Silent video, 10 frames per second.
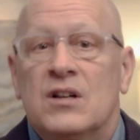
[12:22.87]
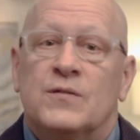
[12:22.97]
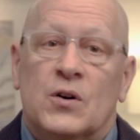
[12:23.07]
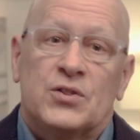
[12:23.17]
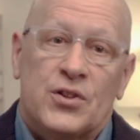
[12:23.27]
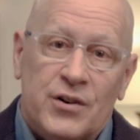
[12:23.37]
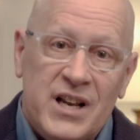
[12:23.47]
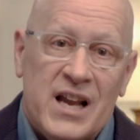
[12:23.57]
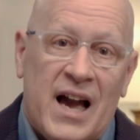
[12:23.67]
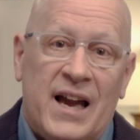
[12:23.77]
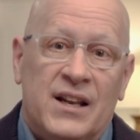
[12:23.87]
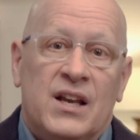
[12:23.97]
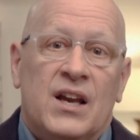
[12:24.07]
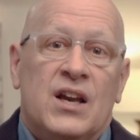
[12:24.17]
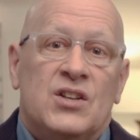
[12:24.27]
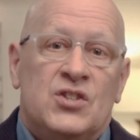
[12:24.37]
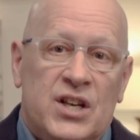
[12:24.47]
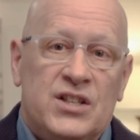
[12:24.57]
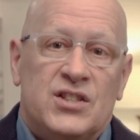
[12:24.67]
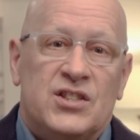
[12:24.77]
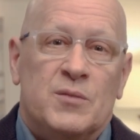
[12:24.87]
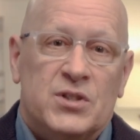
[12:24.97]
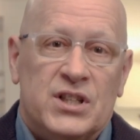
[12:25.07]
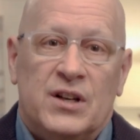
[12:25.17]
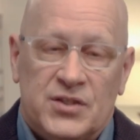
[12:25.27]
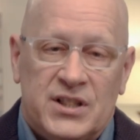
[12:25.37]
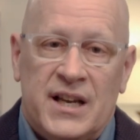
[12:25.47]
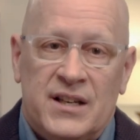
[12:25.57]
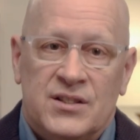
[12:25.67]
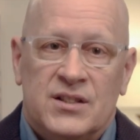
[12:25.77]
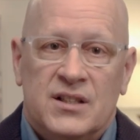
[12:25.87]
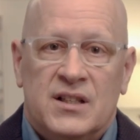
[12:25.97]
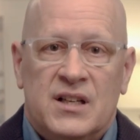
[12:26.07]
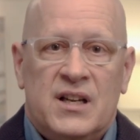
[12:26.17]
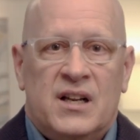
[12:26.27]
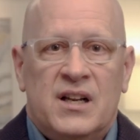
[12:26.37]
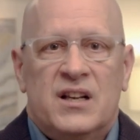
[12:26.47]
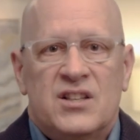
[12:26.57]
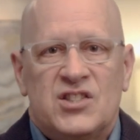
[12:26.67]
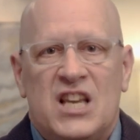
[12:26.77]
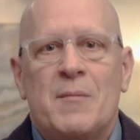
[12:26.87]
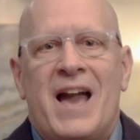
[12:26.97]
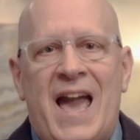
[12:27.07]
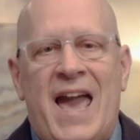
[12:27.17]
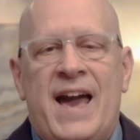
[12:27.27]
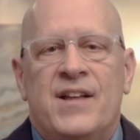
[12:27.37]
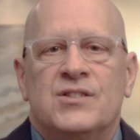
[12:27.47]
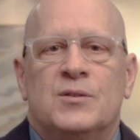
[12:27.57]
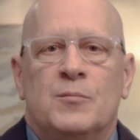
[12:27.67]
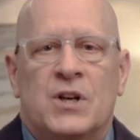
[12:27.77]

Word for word: Verse 39, Jesus himself says, See my hands.